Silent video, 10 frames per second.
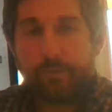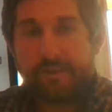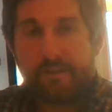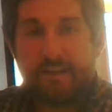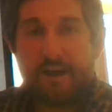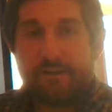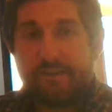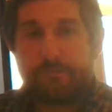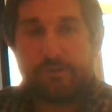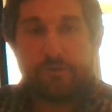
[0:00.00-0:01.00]
with allowing
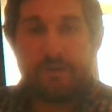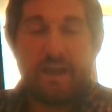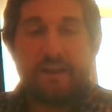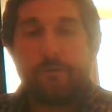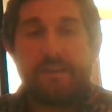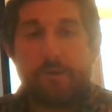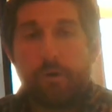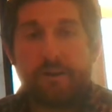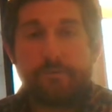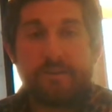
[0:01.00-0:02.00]
them to do it any way they
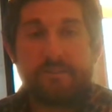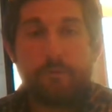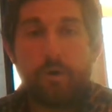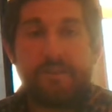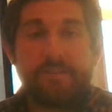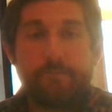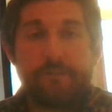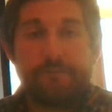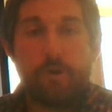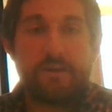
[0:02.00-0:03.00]
want is because I want them
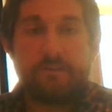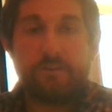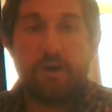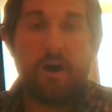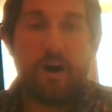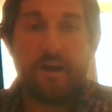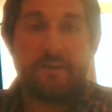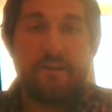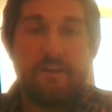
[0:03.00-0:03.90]
to focus on